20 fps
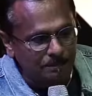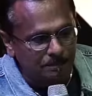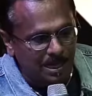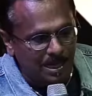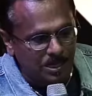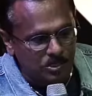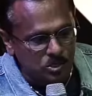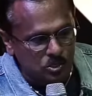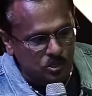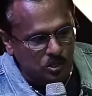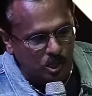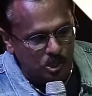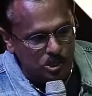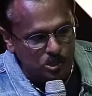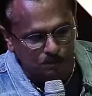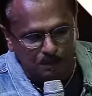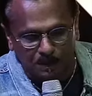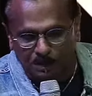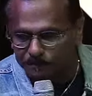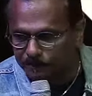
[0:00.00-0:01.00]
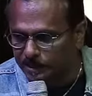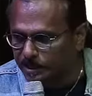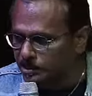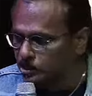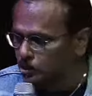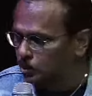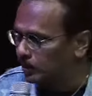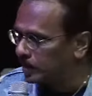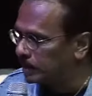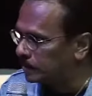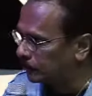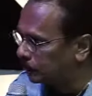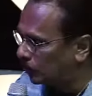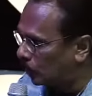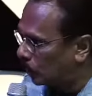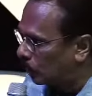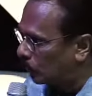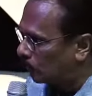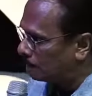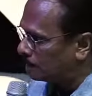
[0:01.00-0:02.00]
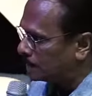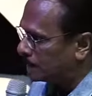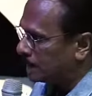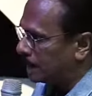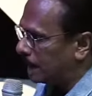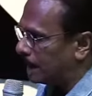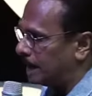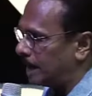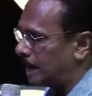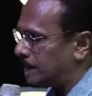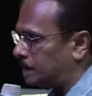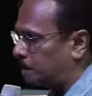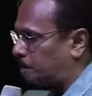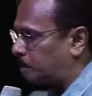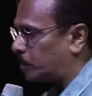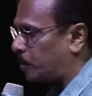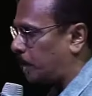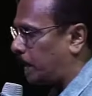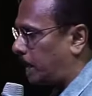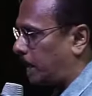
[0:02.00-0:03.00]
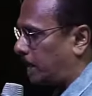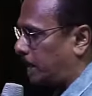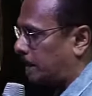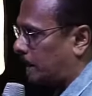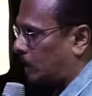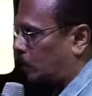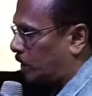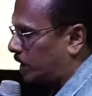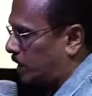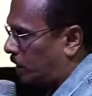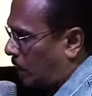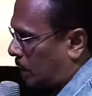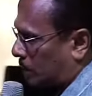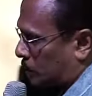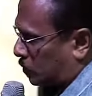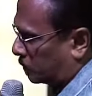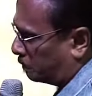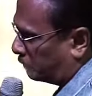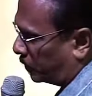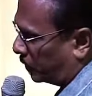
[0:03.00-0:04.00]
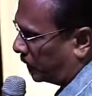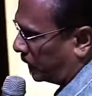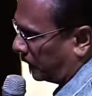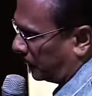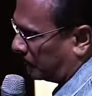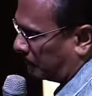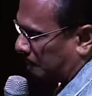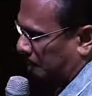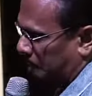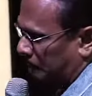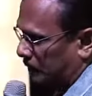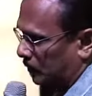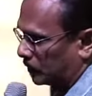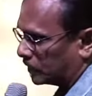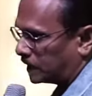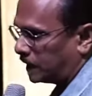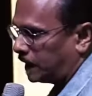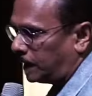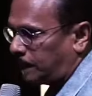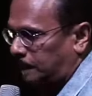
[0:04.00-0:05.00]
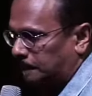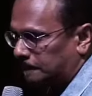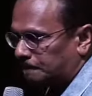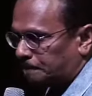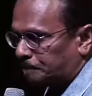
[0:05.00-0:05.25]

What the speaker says: Mark's Gospel, verse 24. Another prayer that we ought to pray. Okay?